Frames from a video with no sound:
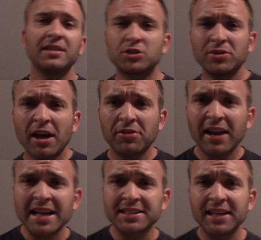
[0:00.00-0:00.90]
So now the
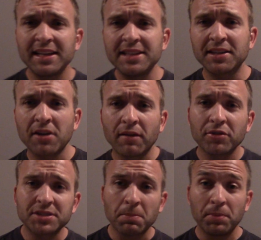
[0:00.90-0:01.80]
last thing I need to cover
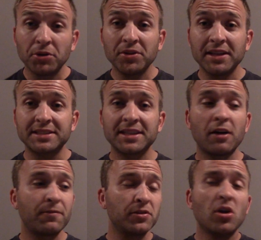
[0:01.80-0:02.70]
is the building
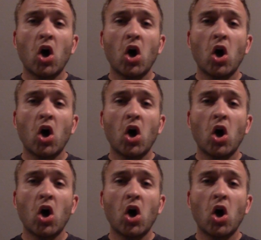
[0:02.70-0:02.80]
itself and